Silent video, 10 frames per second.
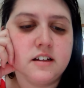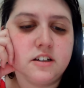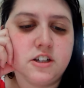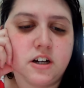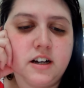
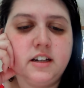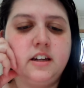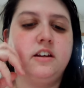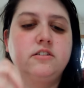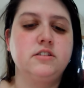John
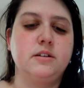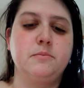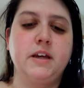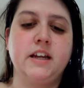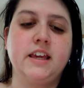Hughes
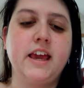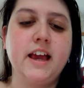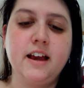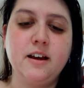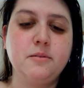made a
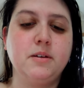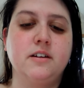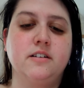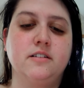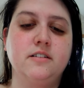
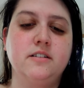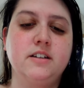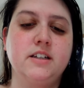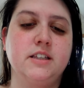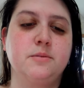cameo
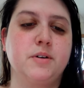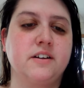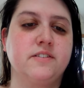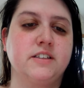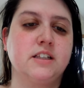in The
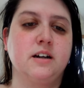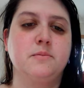Breakfast Club.